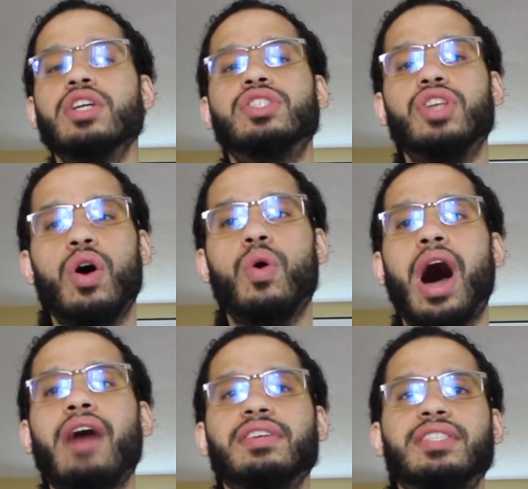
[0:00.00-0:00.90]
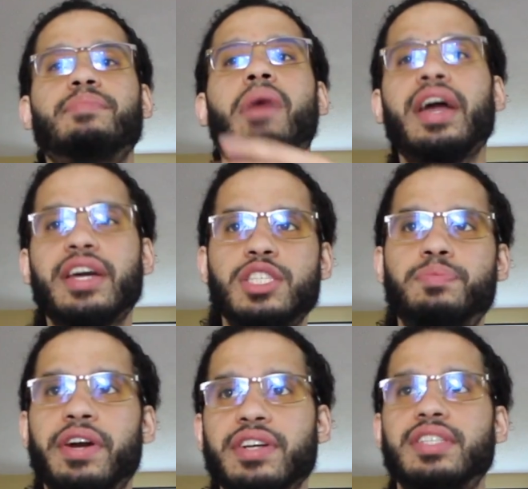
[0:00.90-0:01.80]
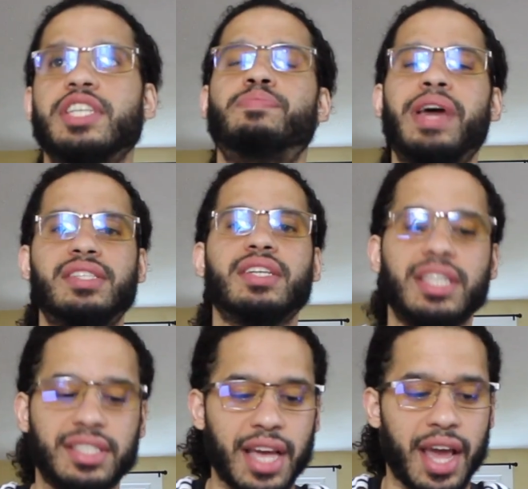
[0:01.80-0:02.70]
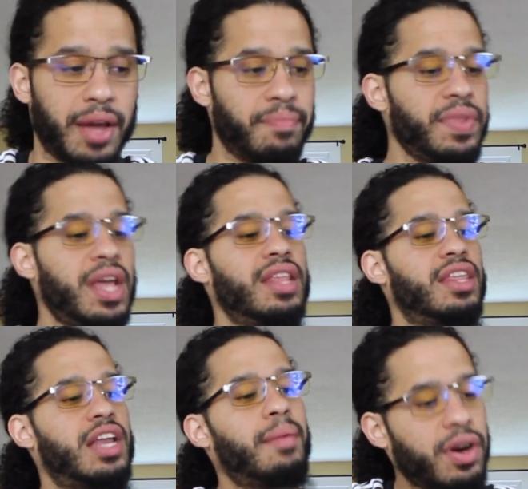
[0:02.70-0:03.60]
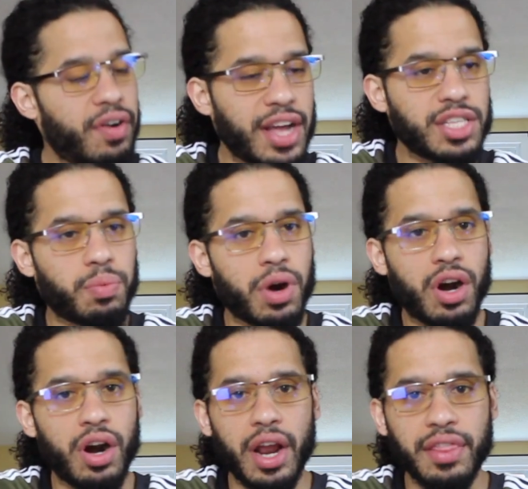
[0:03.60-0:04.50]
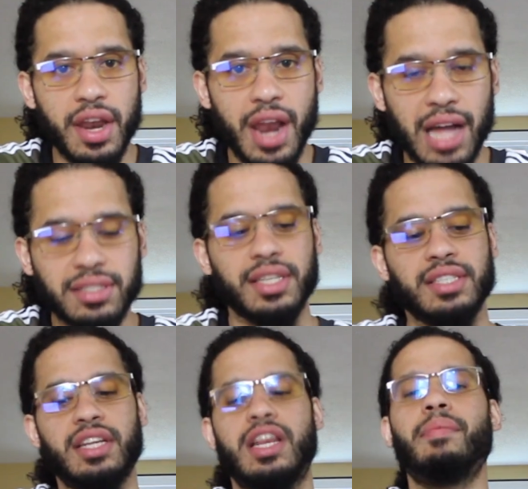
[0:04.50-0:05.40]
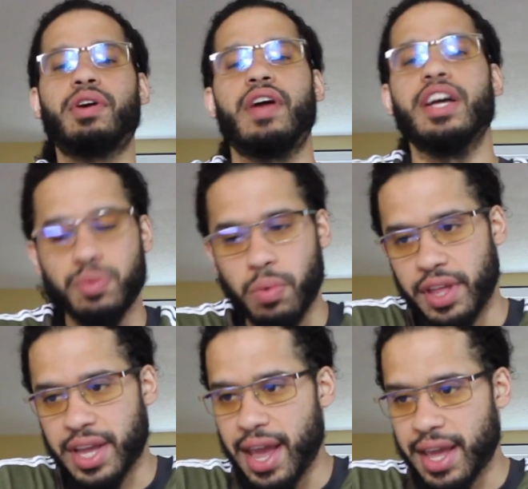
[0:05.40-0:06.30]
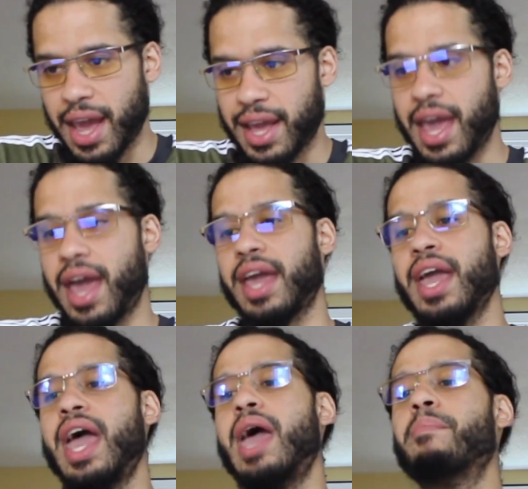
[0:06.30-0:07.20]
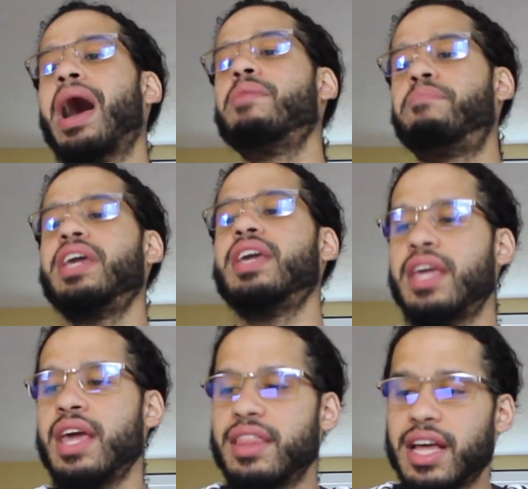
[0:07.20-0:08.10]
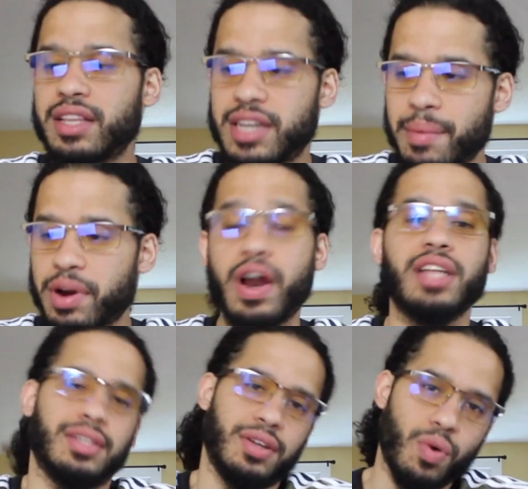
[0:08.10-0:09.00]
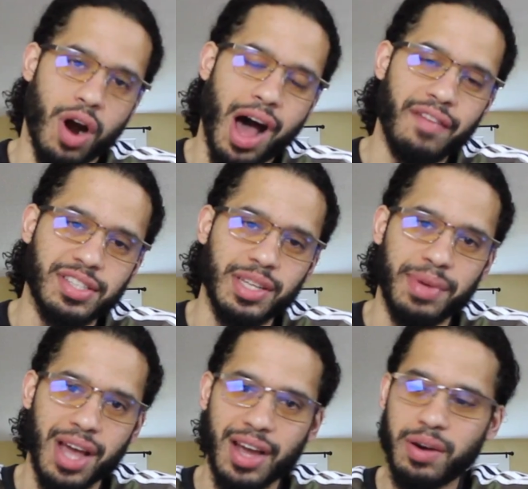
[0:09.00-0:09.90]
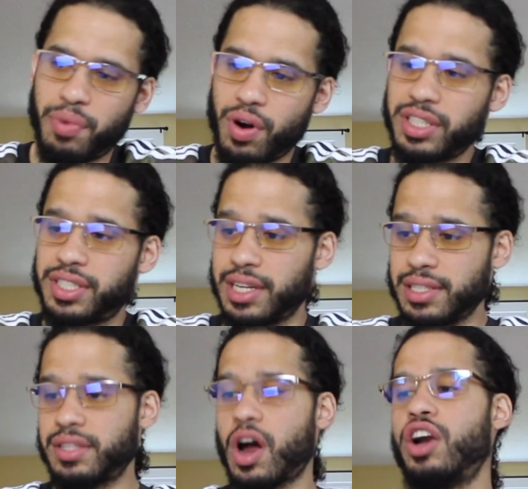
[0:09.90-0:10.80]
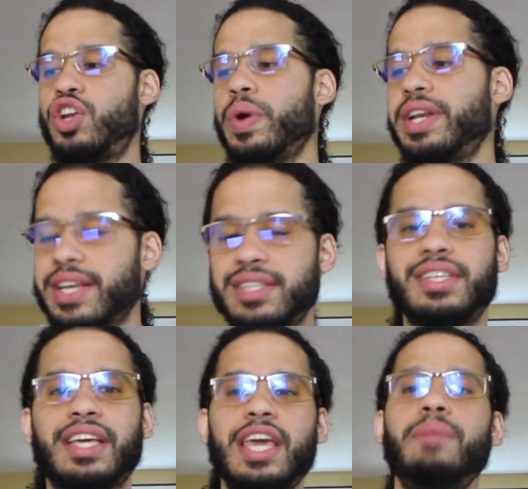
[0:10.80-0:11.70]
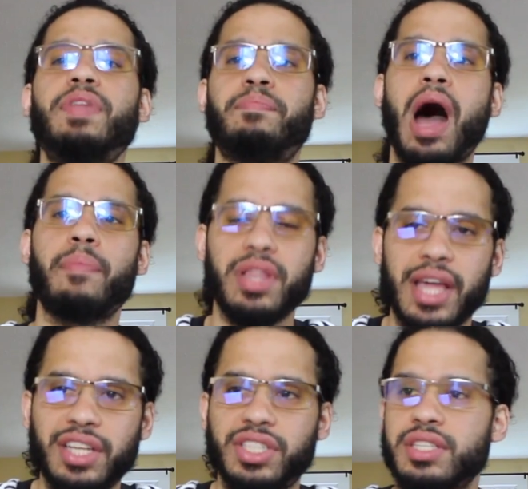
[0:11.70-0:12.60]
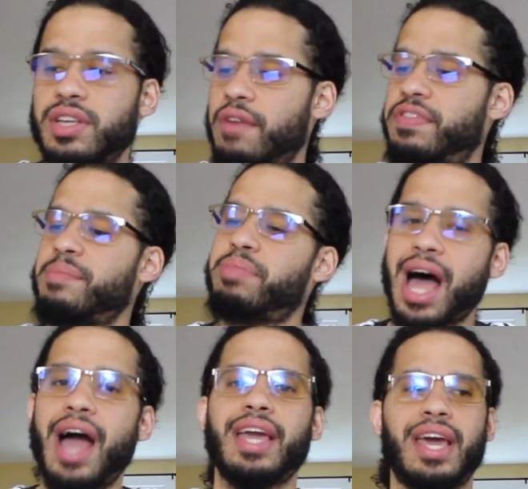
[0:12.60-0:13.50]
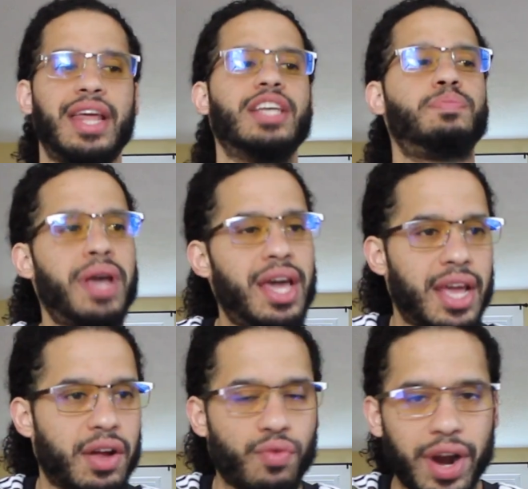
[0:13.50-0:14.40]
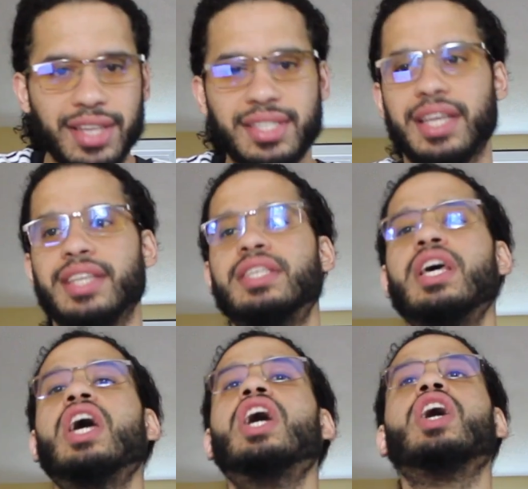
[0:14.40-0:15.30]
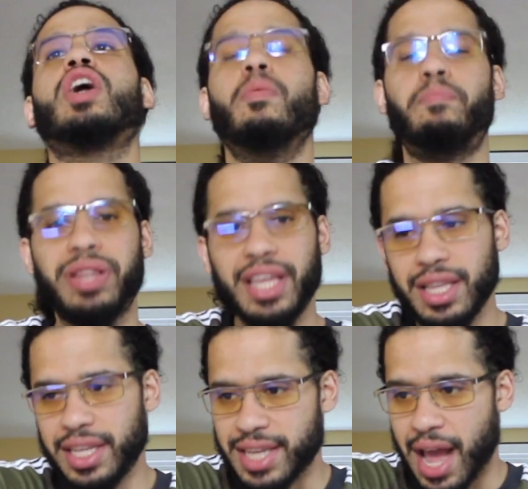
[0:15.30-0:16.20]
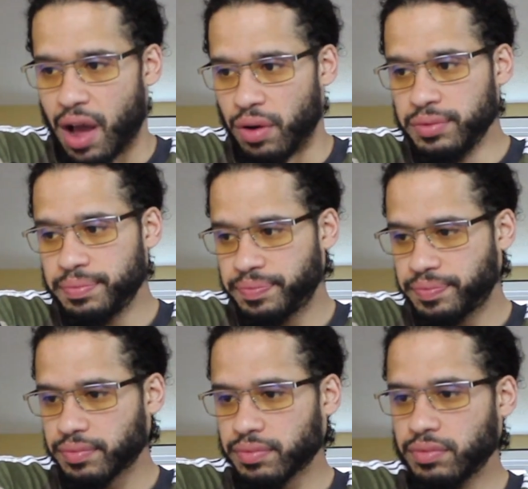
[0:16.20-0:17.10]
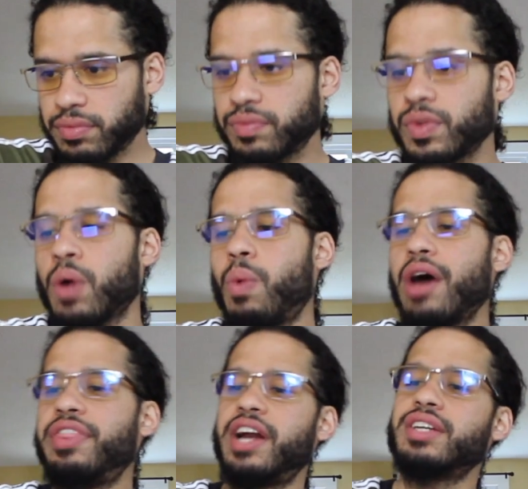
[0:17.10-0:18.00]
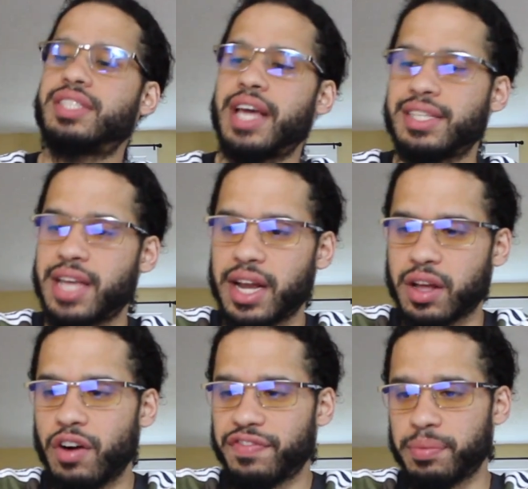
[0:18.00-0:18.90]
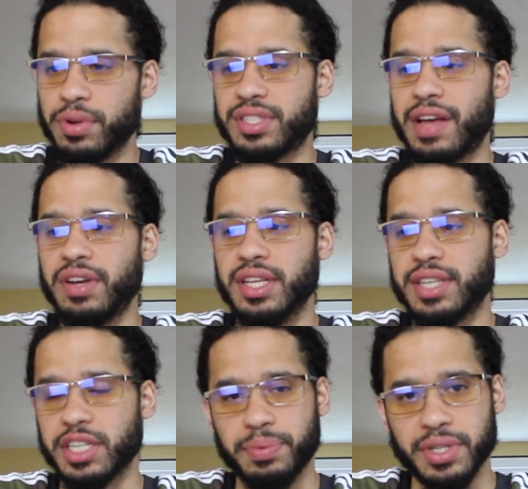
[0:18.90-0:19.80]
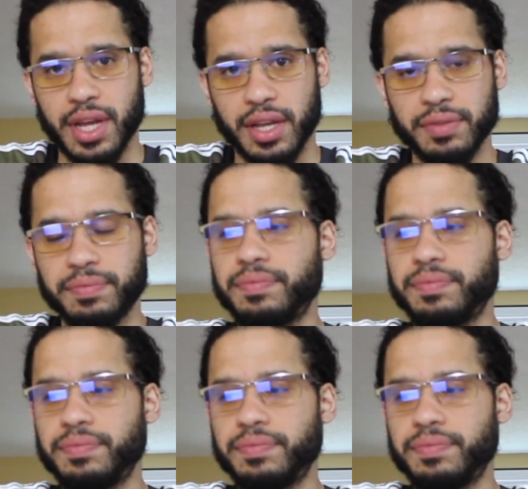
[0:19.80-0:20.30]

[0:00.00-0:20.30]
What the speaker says: So obviously my conspiracy is basically saying the Democrats were the Nazis, the Democrats were the KKK. It might be that the Democrats, who are obviously behind abortions, are doing this to keep the populations of the black and Hispanic races completely down while theirs stays at a comfortable 76%.